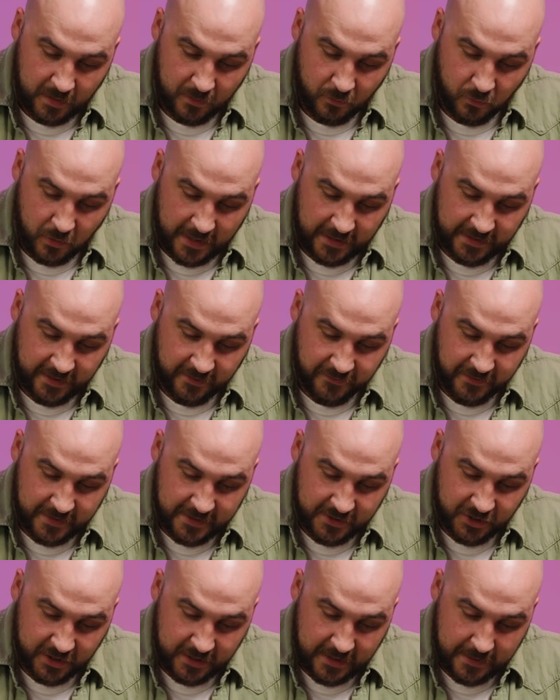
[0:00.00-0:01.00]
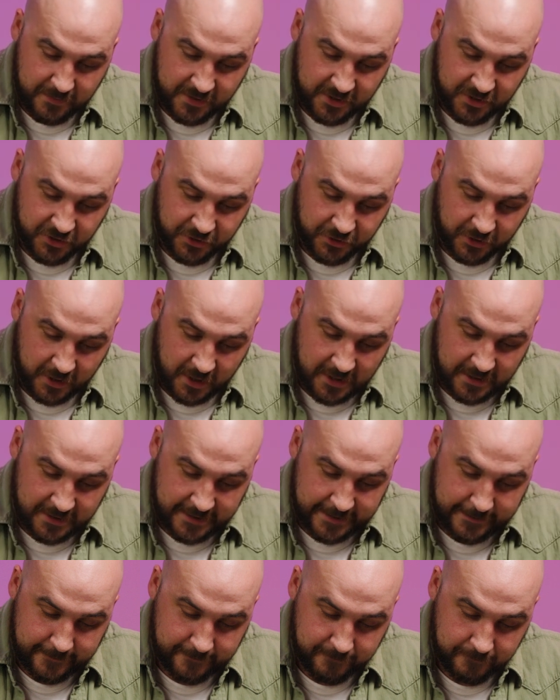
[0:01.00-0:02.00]
While you're finishing up this
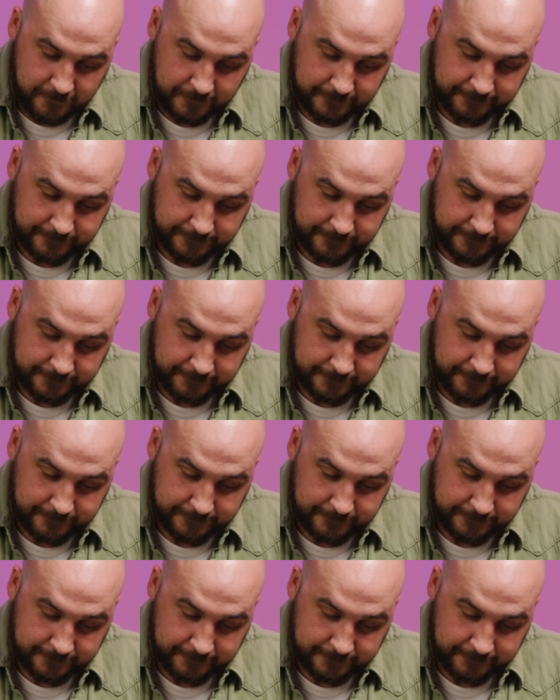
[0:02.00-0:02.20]
drawing,